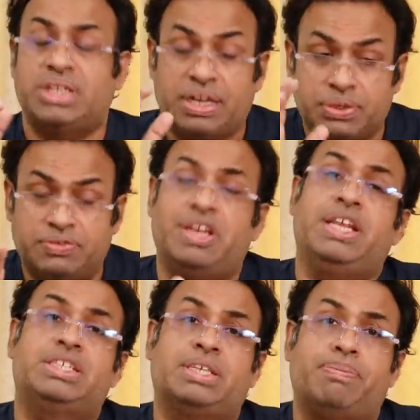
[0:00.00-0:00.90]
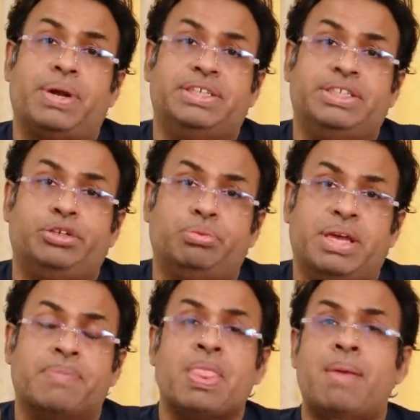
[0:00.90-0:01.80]
That was very surprising to
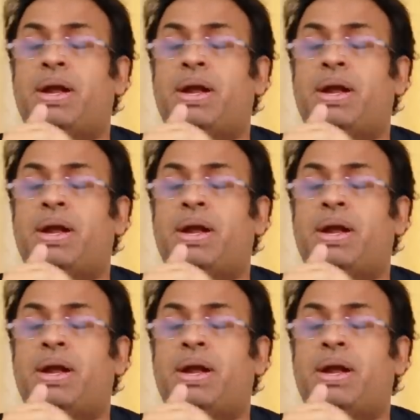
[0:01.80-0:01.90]
me.